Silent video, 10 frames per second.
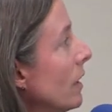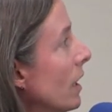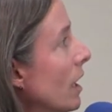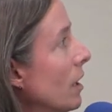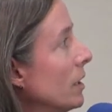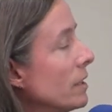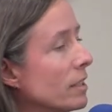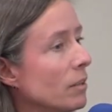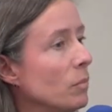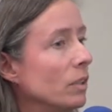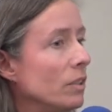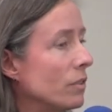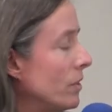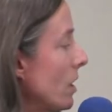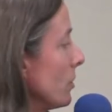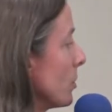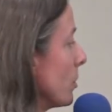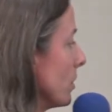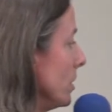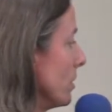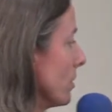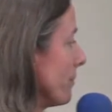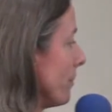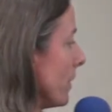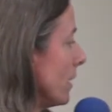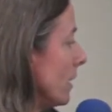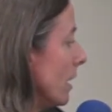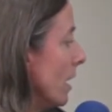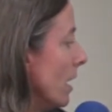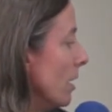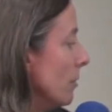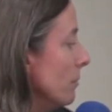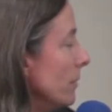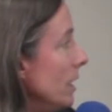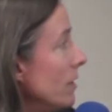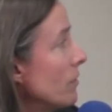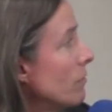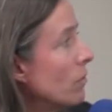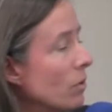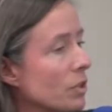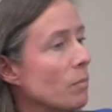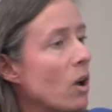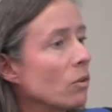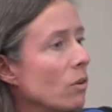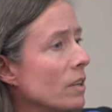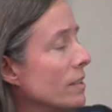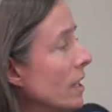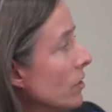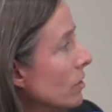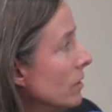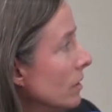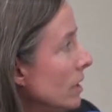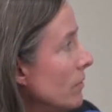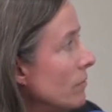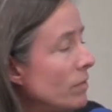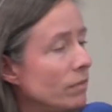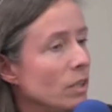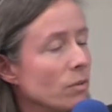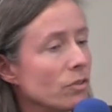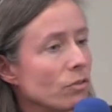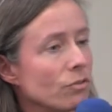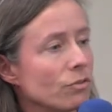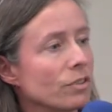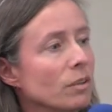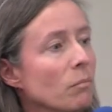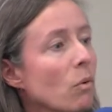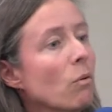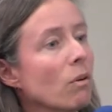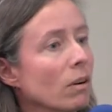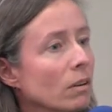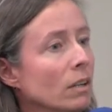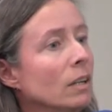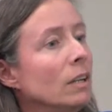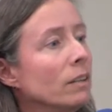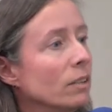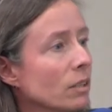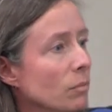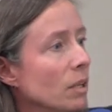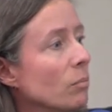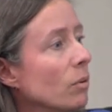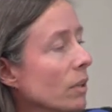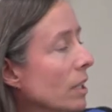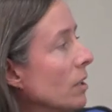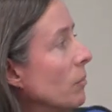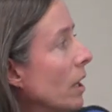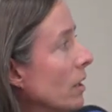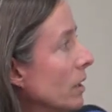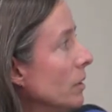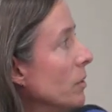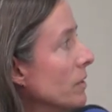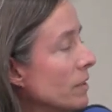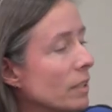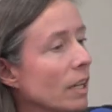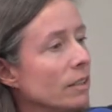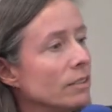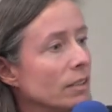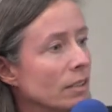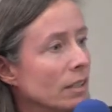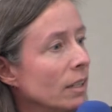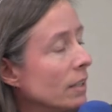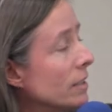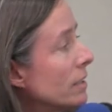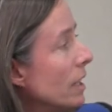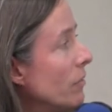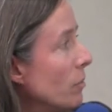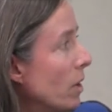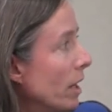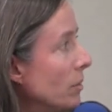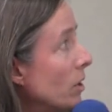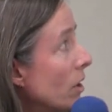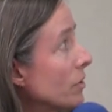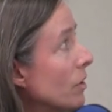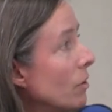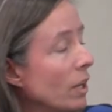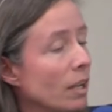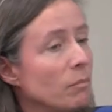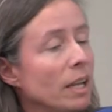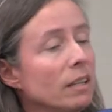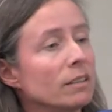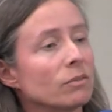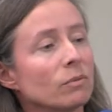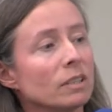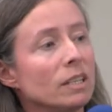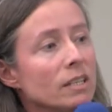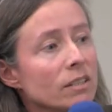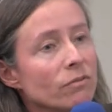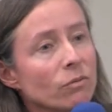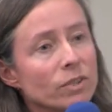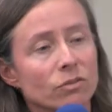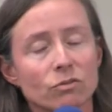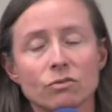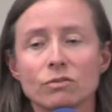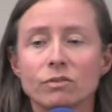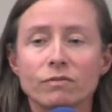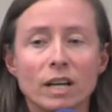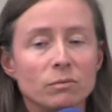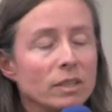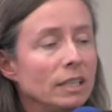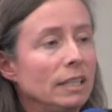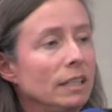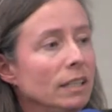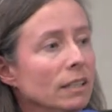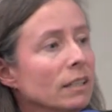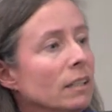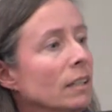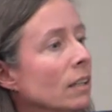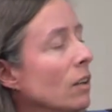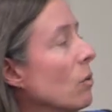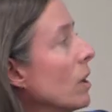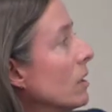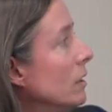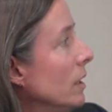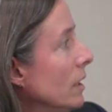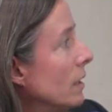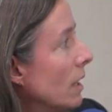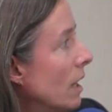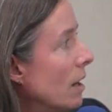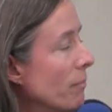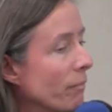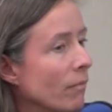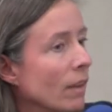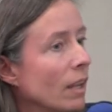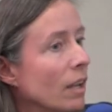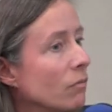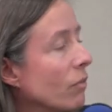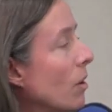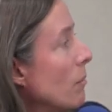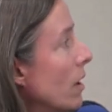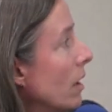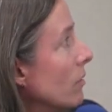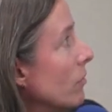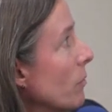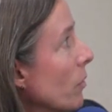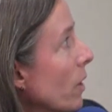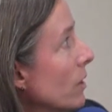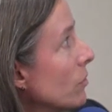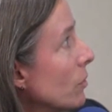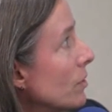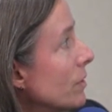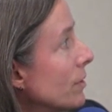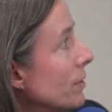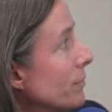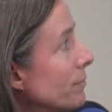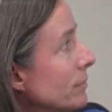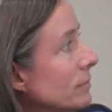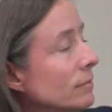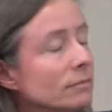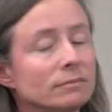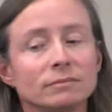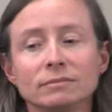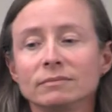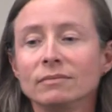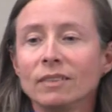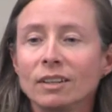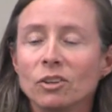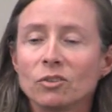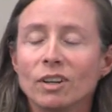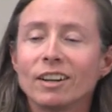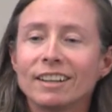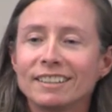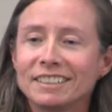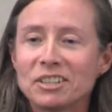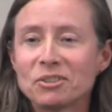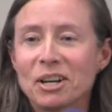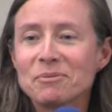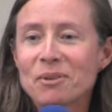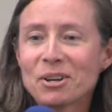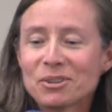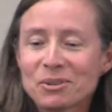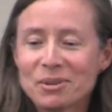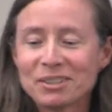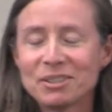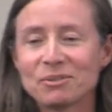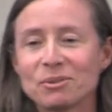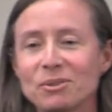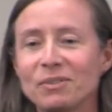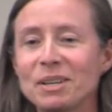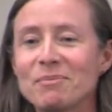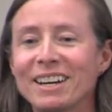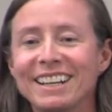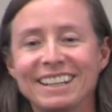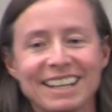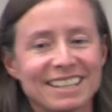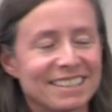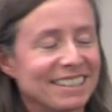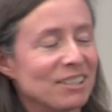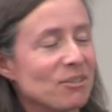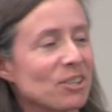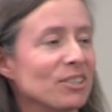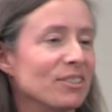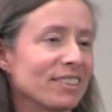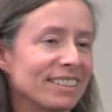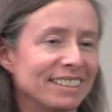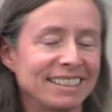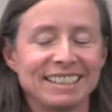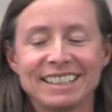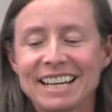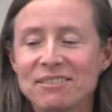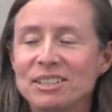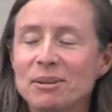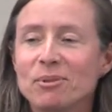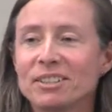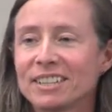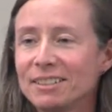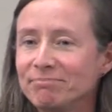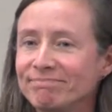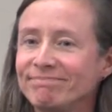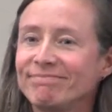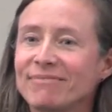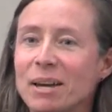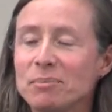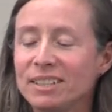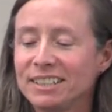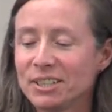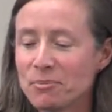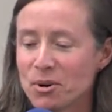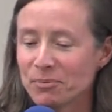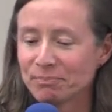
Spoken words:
Can save millions of dollars per year. And even for a small organization, even 50 researchers and more, there can be a pretty compelling business case to save the money. But also, again, making this really easy for researchers to find what they need quickly and from the right sources. So Erica, I tried to rush quickly through. If anybody has questions, I have a table outside. Happy to tell you more.